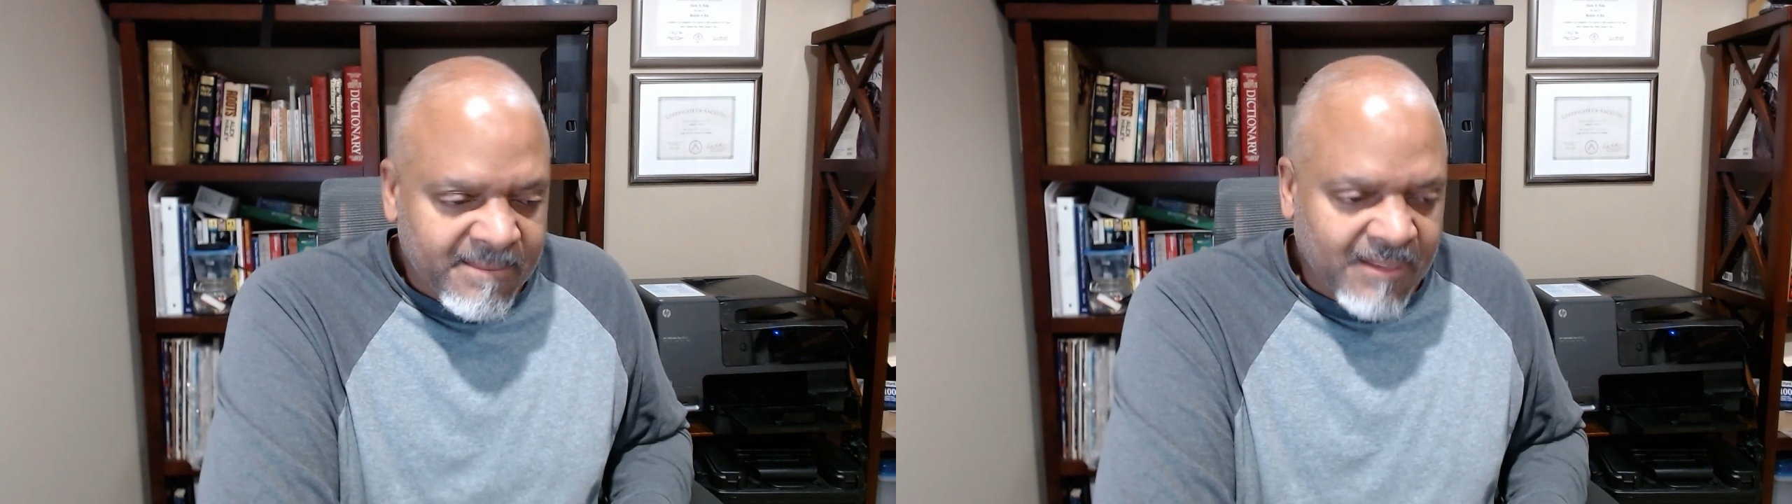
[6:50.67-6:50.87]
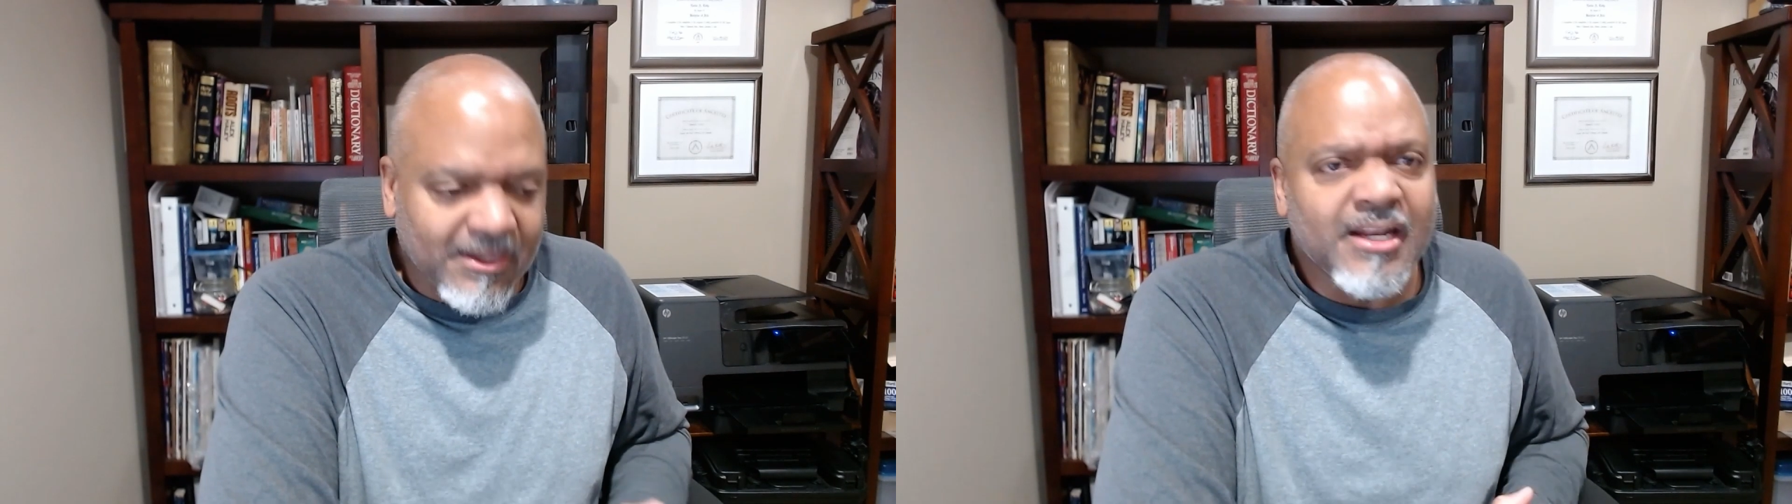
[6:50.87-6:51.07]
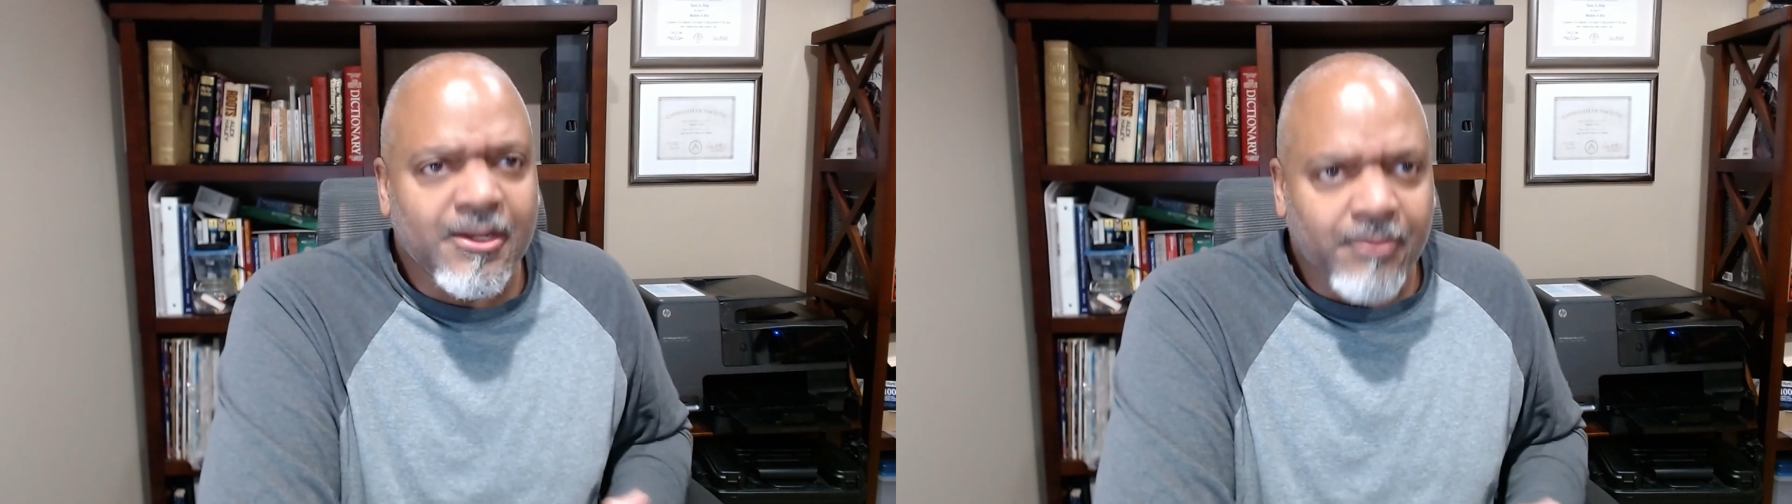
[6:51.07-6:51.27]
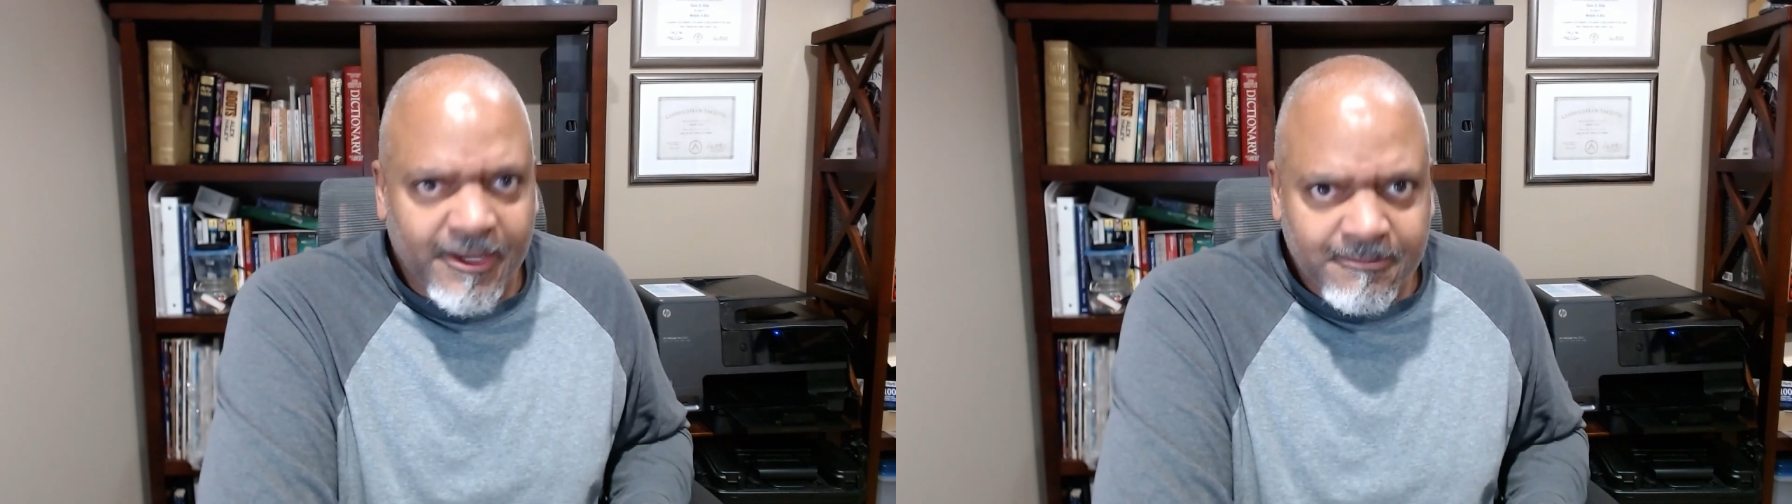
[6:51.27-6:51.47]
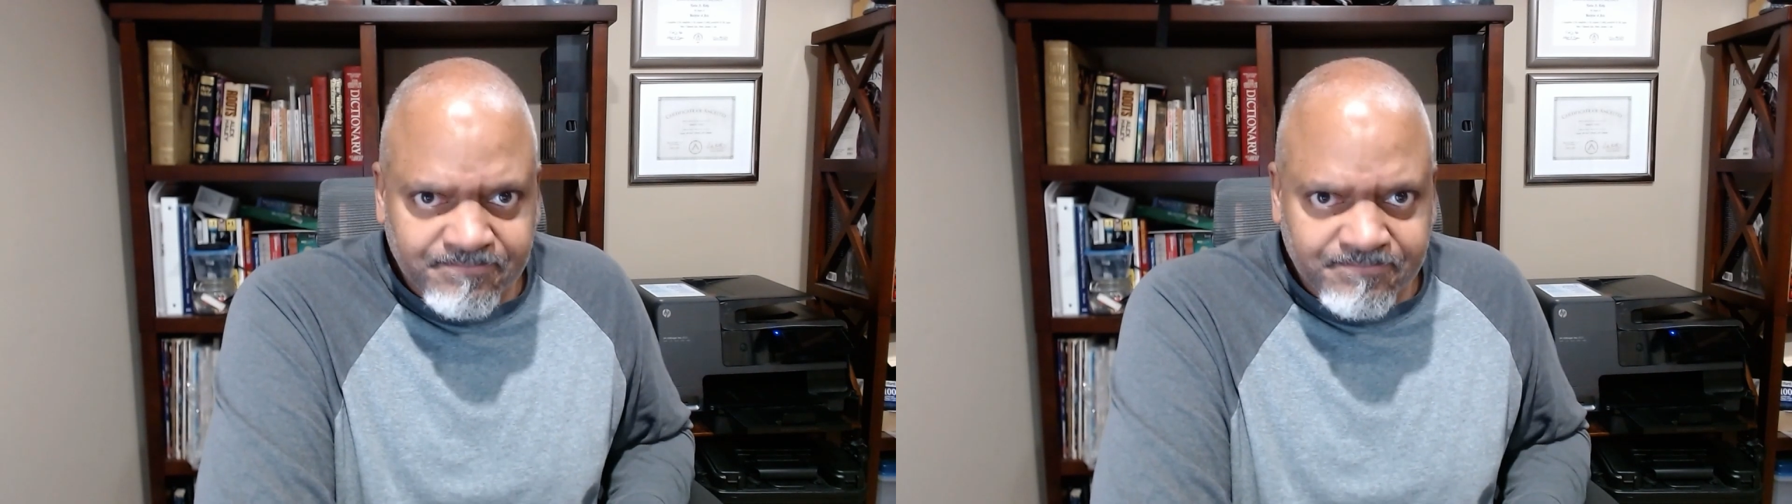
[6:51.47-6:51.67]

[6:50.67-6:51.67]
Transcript: But anyway,